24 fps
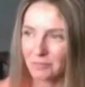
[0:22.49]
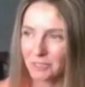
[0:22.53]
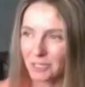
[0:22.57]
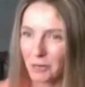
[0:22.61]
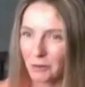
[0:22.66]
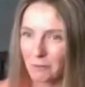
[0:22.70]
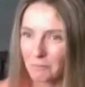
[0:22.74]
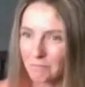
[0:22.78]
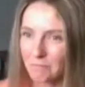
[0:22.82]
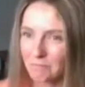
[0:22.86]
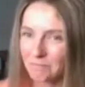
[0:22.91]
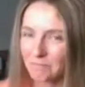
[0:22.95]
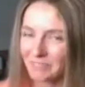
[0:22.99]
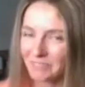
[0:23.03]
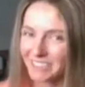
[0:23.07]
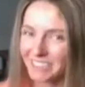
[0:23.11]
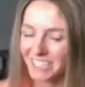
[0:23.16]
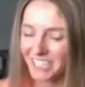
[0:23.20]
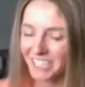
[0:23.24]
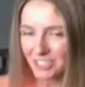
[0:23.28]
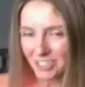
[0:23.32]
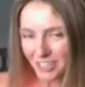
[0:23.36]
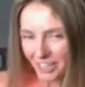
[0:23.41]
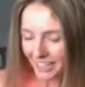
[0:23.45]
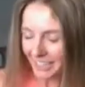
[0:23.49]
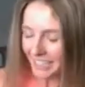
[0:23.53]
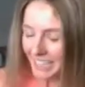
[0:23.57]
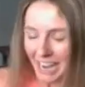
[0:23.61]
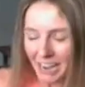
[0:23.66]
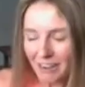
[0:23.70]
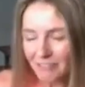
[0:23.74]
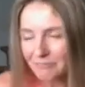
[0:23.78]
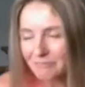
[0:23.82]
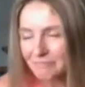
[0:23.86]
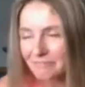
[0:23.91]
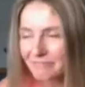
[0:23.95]
So let's check it
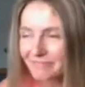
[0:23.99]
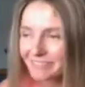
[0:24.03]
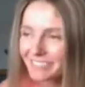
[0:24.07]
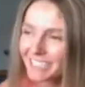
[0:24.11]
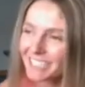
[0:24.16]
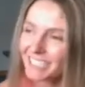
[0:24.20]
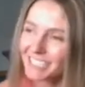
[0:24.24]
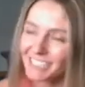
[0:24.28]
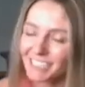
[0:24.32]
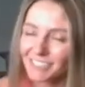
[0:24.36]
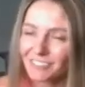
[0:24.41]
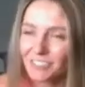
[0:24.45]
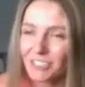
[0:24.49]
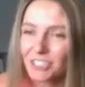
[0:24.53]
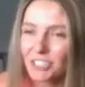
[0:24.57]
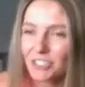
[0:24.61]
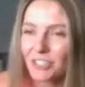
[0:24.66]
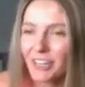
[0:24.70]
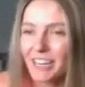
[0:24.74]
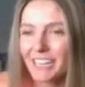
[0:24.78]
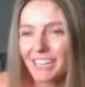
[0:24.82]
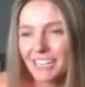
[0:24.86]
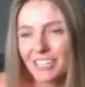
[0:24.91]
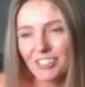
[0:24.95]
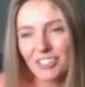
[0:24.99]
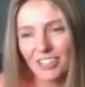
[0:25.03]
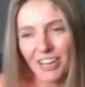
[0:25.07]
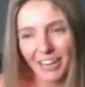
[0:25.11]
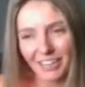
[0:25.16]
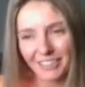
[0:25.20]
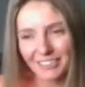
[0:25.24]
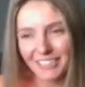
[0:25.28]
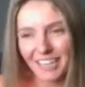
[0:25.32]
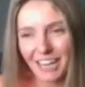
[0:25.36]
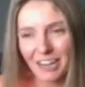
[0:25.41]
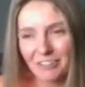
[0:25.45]
out. Let's see if her training
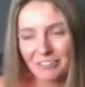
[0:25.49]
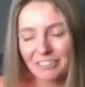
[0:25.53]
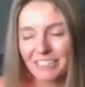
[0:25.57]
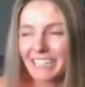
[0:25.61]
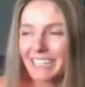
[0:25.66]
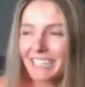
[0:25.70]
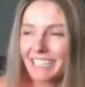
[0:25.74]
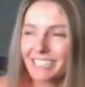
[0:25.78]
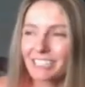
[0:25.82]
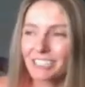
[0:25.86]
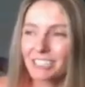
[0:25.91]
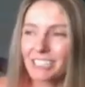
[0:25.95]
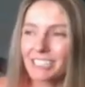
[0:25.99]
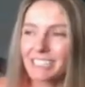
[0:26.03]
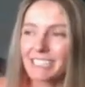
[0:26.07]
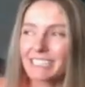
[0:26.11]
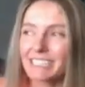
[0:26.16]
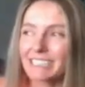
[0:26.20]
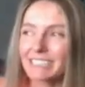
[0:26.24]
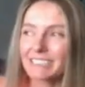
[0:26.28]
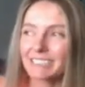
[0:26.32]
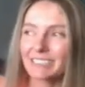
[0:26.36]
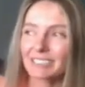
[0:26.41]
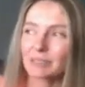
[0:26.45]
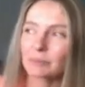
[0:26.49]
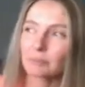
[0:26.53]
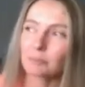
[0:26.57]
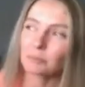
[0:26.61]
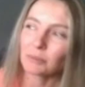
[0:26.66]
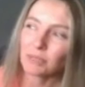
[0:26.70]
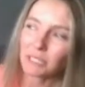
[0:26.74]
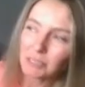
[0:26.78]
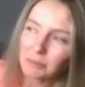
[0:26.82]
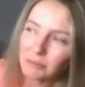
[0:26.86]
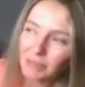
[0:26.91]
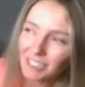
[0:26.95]
checks out. She's
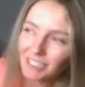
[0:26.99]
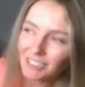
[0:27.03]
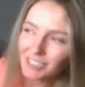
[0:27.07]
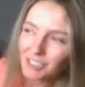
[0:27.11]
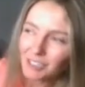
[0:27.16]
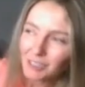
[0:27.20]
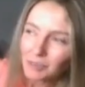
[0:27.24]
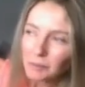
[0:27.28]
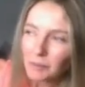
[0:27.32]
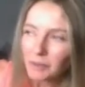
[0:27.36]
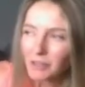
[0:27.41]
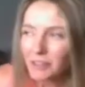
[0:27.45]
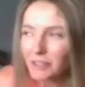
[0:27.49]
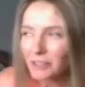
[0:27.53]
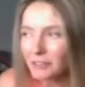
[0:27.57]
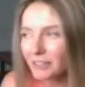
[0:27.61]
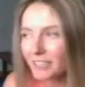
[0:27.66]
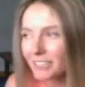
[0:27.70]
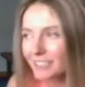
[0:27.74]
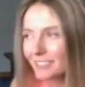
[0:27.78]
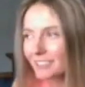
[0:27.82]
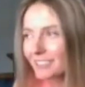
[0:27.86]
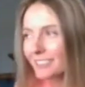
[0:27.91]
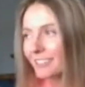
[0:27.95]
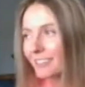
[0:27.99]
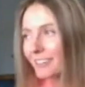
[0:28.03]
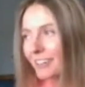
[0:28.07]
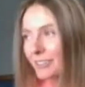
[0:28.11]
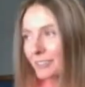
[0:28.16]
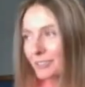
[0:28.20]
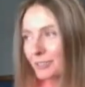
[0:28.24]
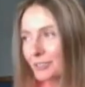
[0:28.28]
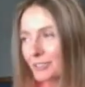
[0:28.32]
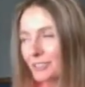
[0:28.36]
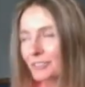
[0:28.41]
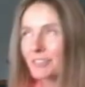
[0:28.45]
pretty much one of the greatest ski
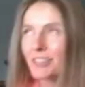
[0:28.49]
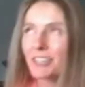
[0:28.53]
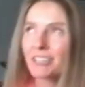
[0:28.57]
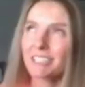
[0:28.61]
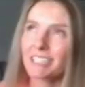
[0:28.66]
racers of all